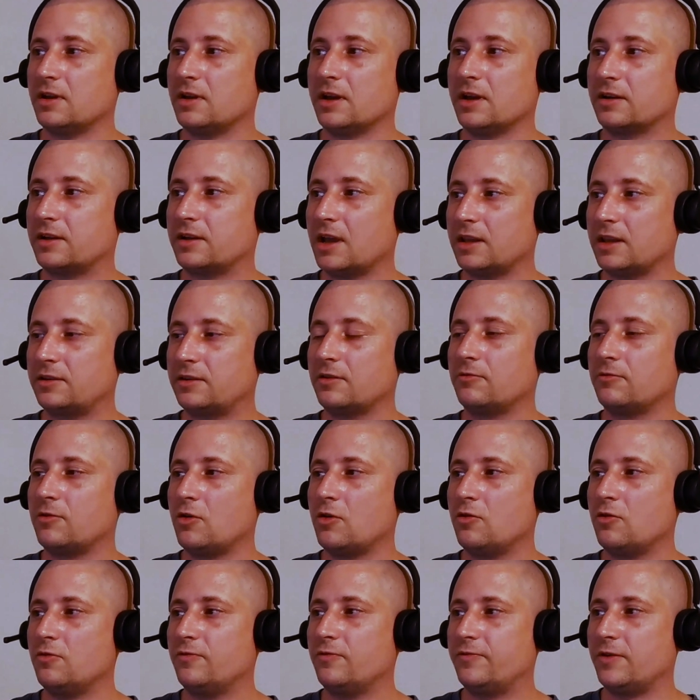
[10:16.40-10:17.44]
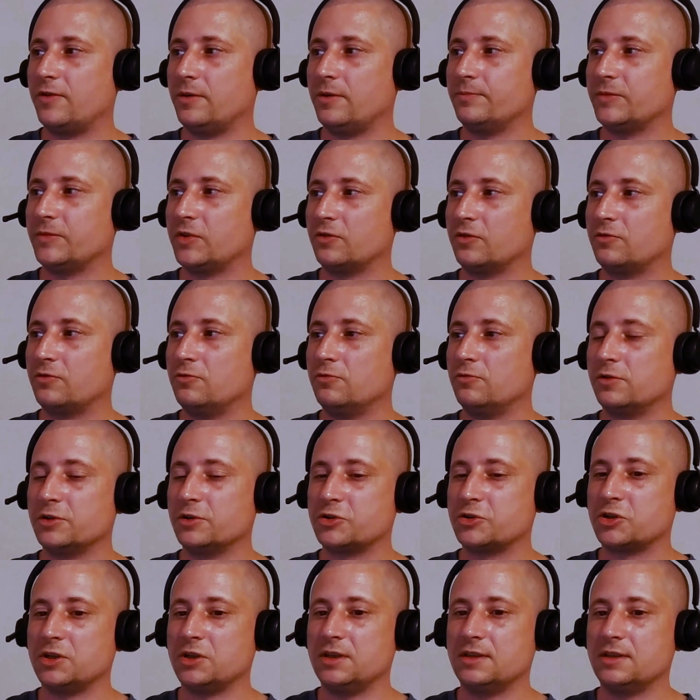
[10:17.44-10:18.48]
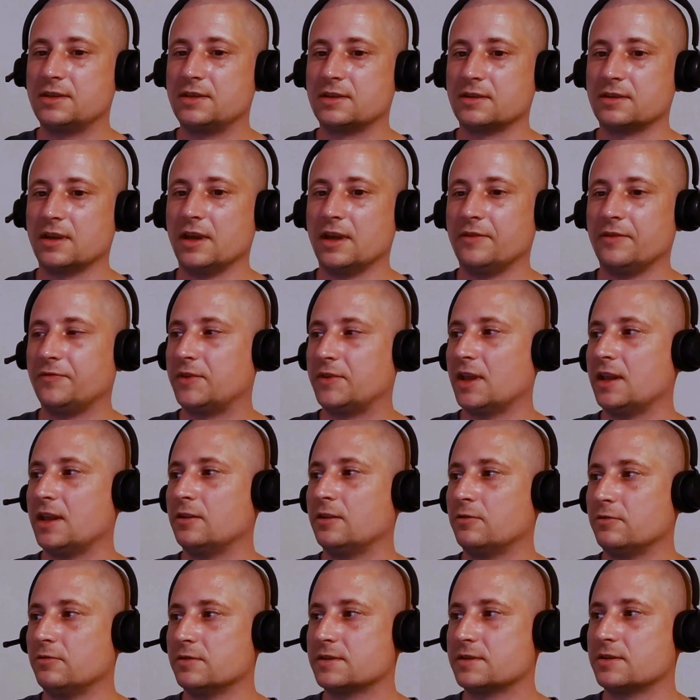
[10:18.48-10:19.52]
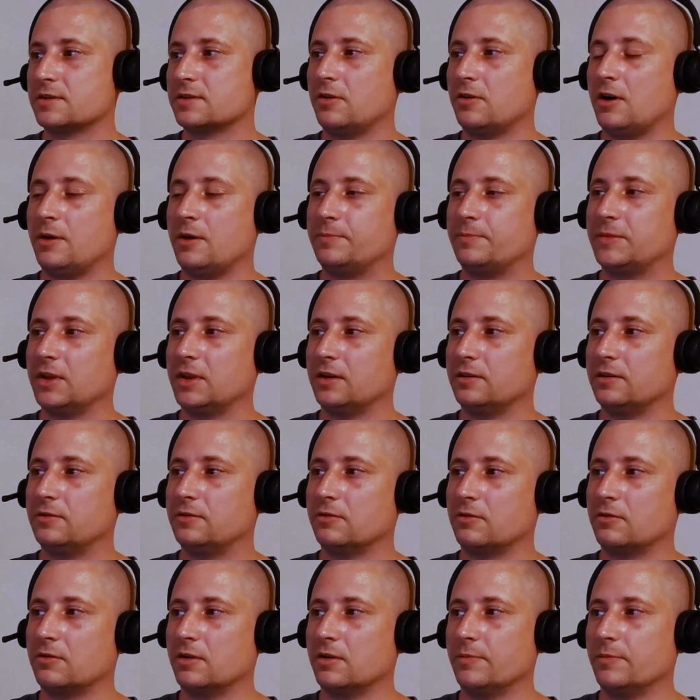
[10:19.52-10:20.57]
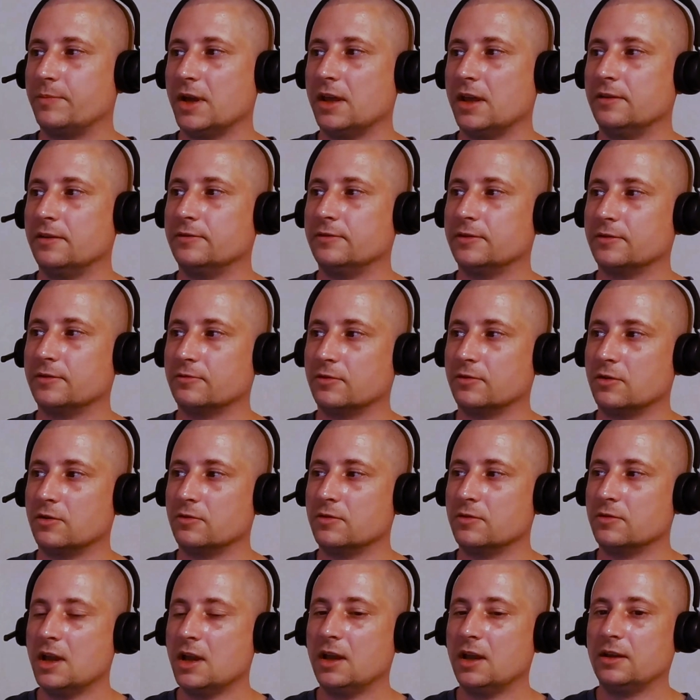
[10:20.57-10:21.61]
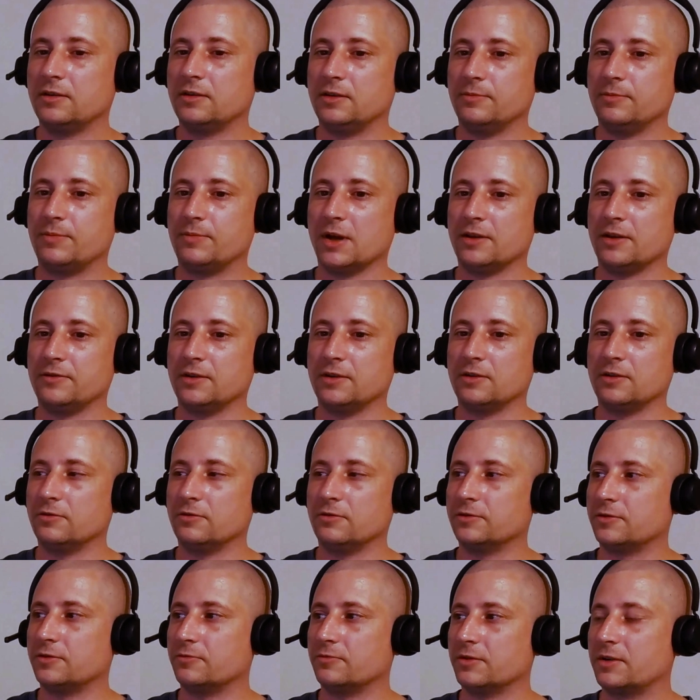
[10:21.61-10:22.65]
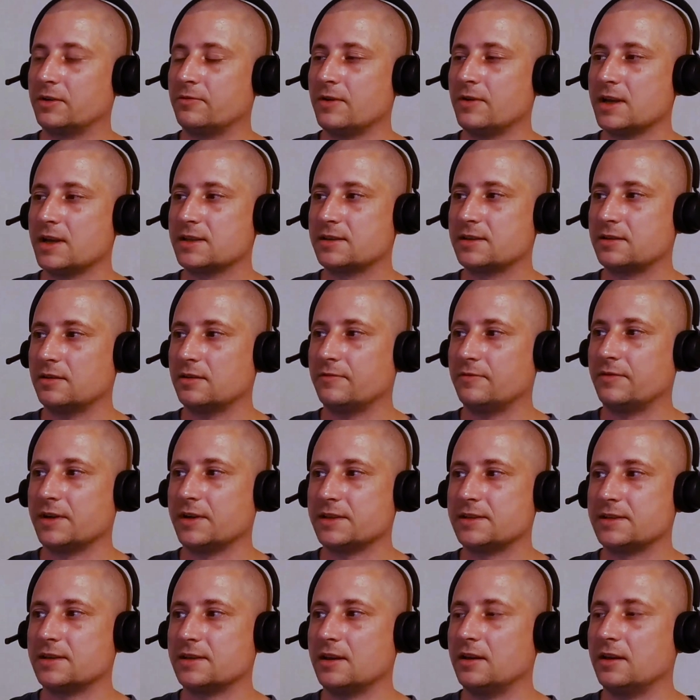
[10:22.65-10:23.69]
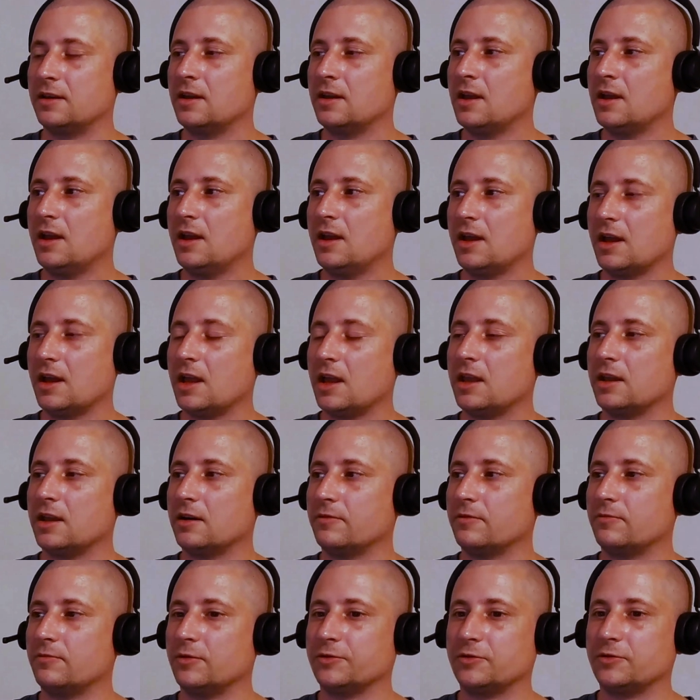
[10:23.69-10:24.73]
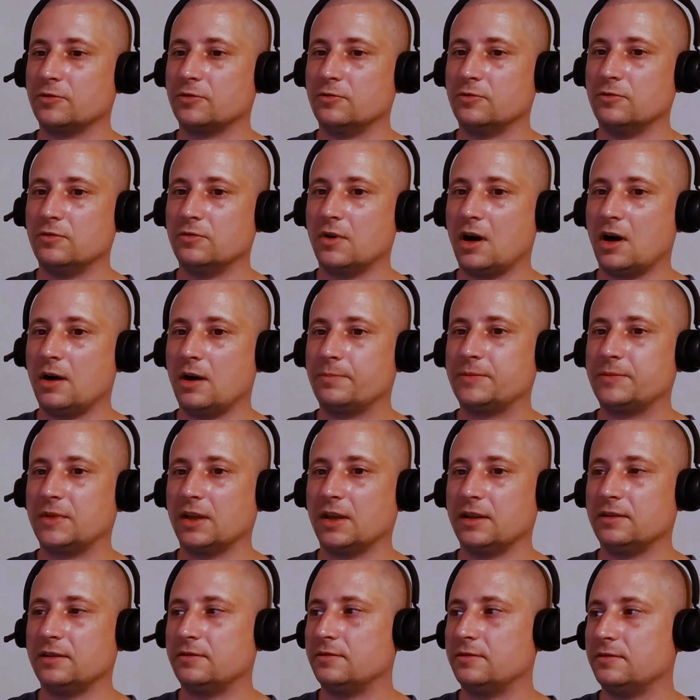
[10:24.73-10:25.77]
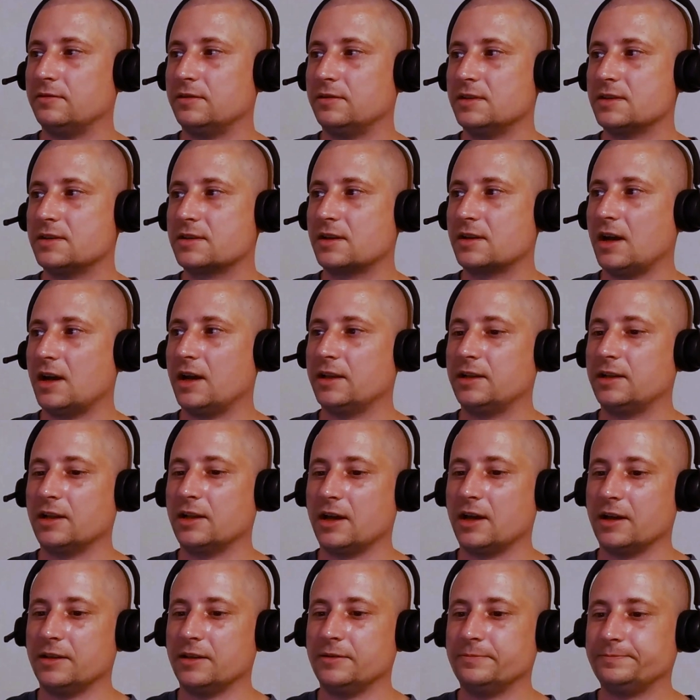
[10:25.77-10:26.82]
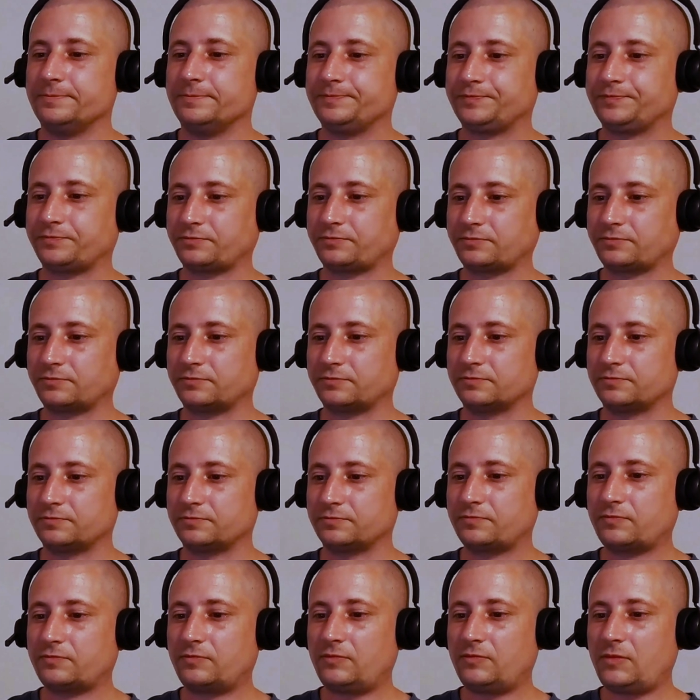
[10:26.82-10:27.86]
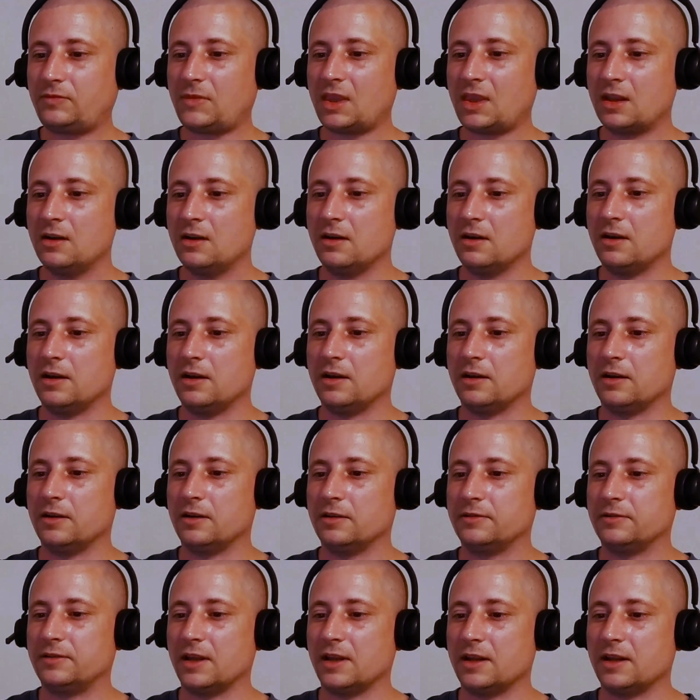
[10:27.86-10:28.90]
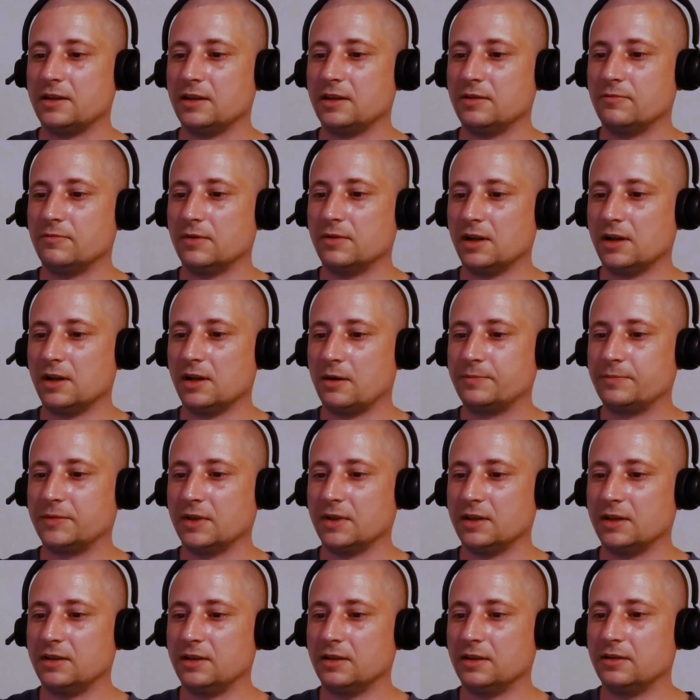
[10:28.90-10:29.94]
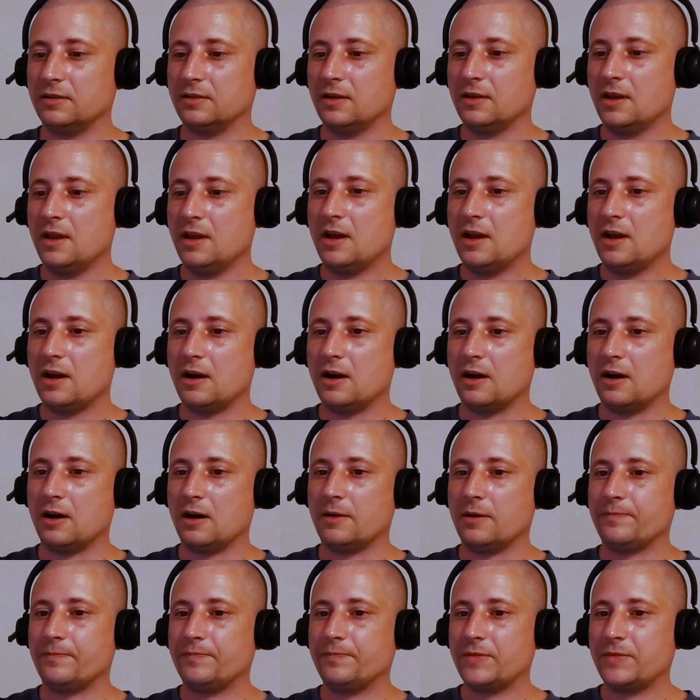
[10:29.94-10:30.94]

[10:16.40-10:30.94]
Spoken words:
get a row from the Google Sheets, and then also update or append a row depending on the request. If I say, hey, I want to update this guideline, then he will update it. Um,